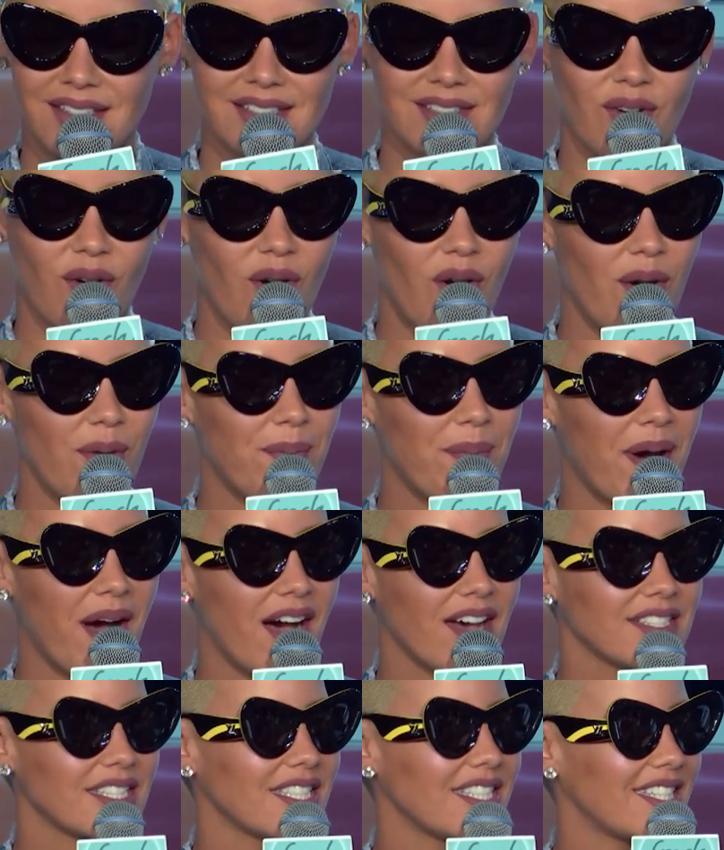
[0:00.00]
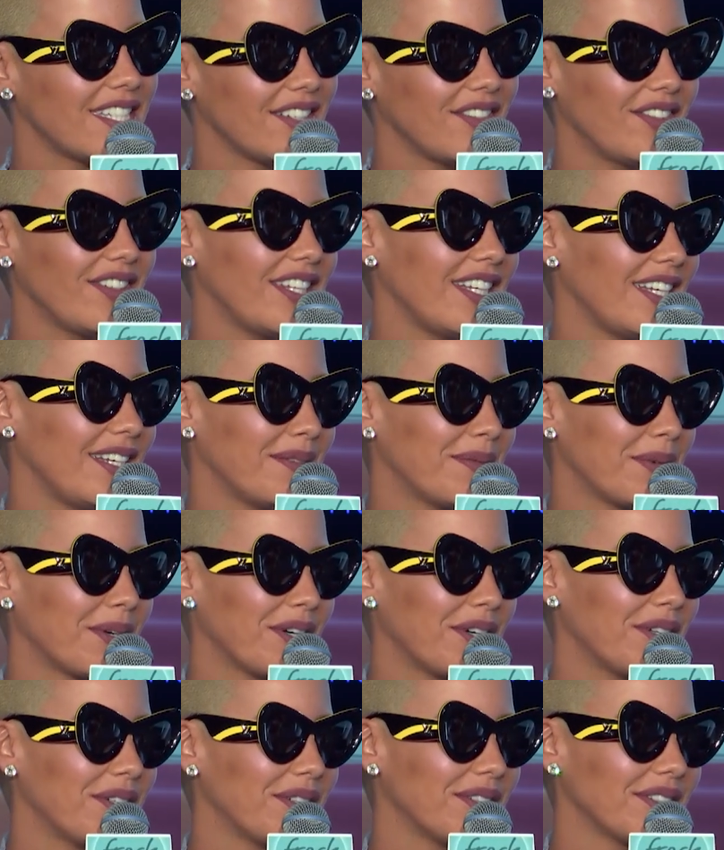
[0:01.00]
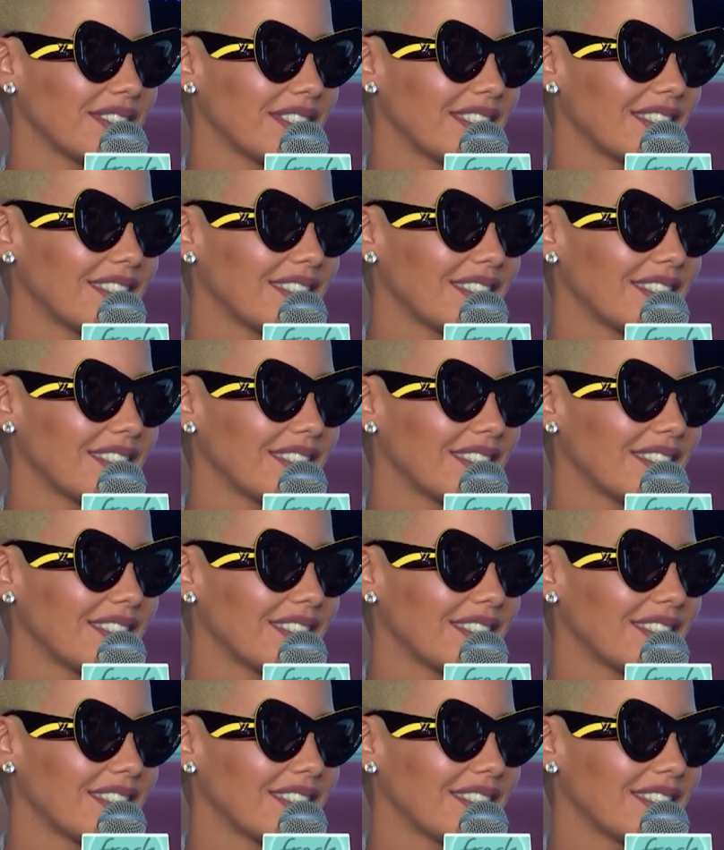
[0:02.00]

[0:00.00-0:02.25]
it's all positivity, bro.